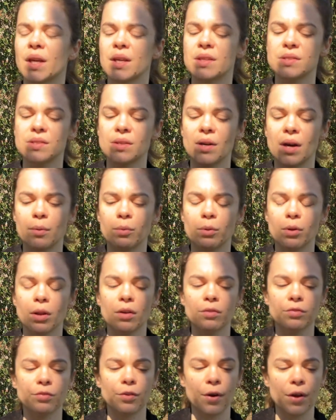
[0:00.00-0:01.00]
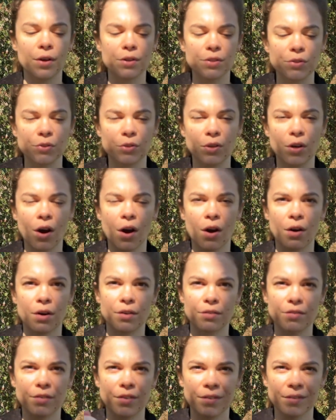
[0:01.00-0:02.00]
So I would love for us to
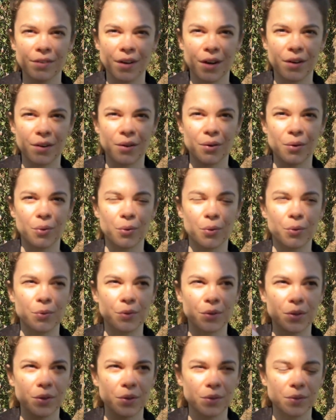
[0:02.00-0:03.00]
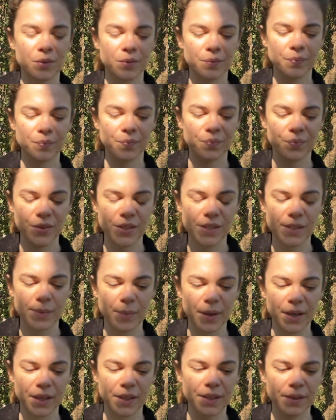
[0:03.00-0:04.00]
carve our own
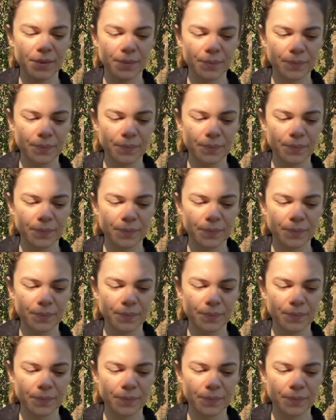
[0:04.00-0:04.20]
spare,